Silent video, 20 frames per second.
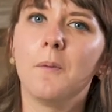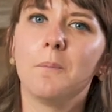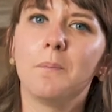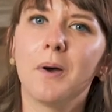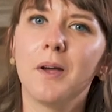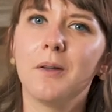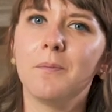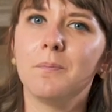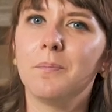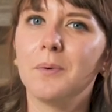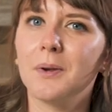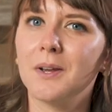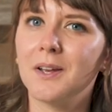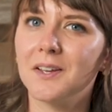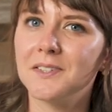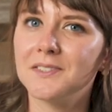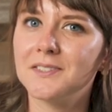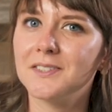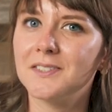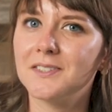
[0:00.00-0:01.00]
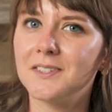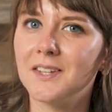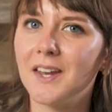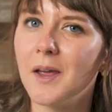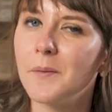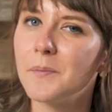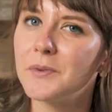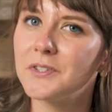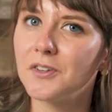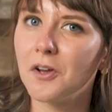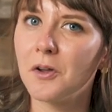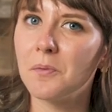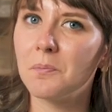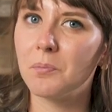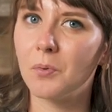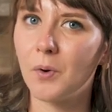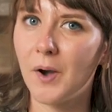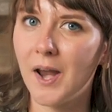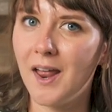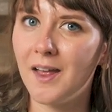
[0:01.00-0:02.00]
but because it's an Amazon
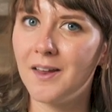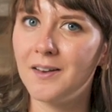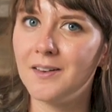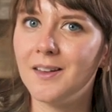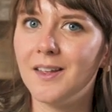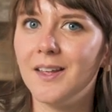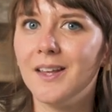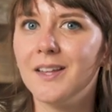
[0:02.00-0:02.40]
brand,